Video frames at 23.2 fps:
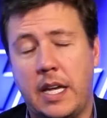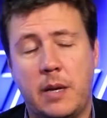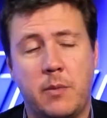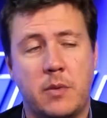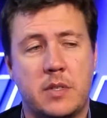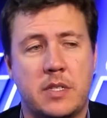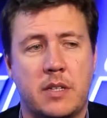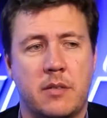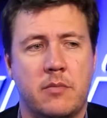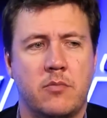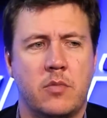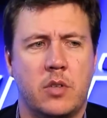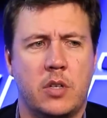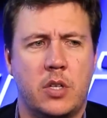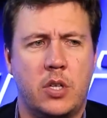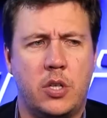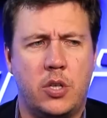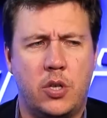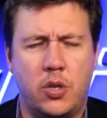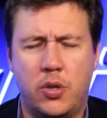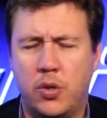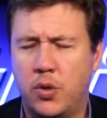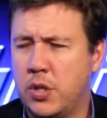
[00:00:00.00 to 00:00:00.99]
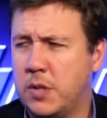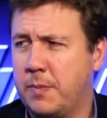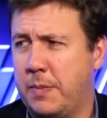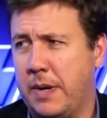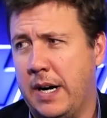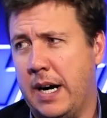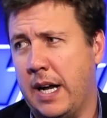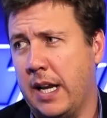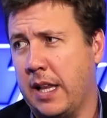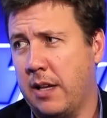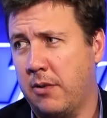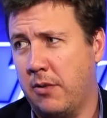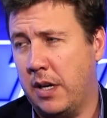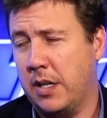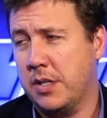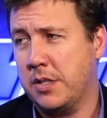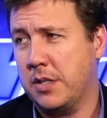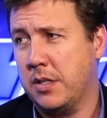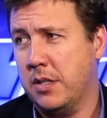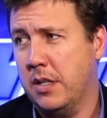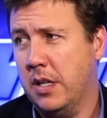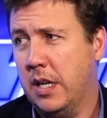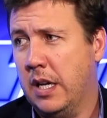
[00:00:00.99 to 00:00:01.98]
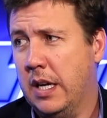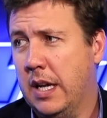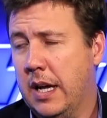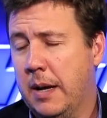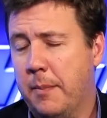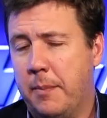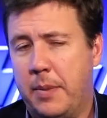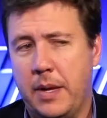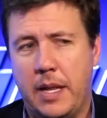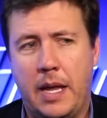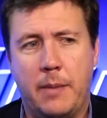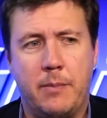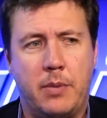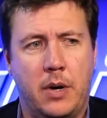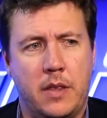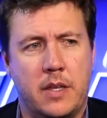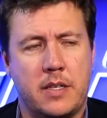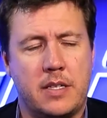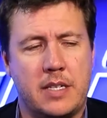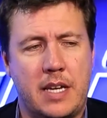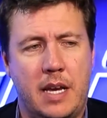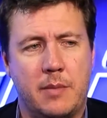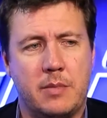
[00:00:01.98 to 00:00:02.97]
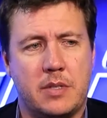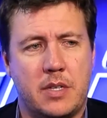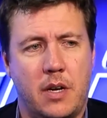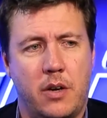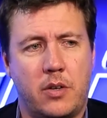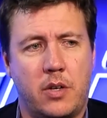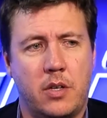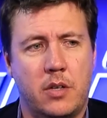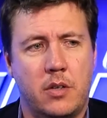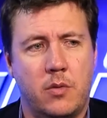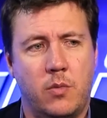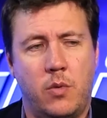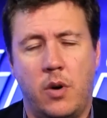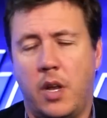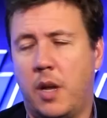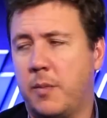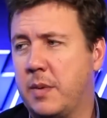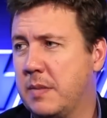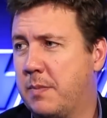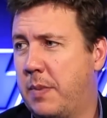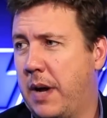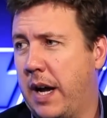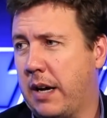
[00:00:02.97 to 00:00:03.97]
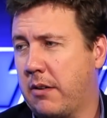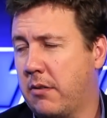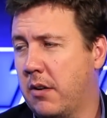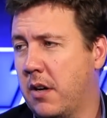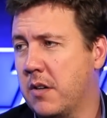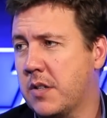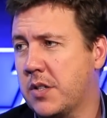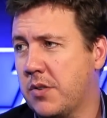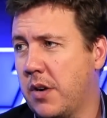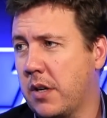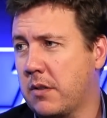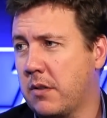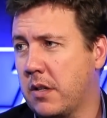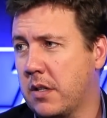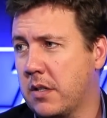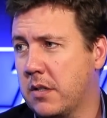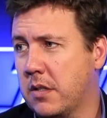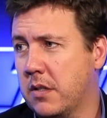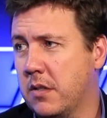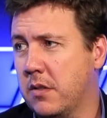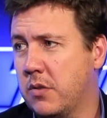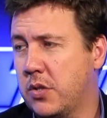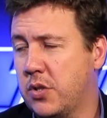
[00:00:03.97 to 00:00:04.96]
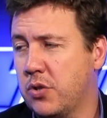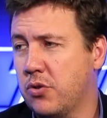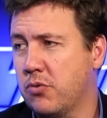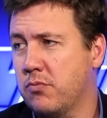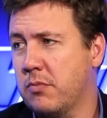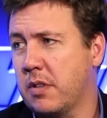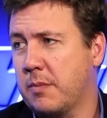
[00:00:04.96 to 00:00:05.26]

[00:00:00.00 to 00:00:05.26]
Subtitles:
He was a huge part of their engine. But by the same token, the Wallabies back row struggling too. Sean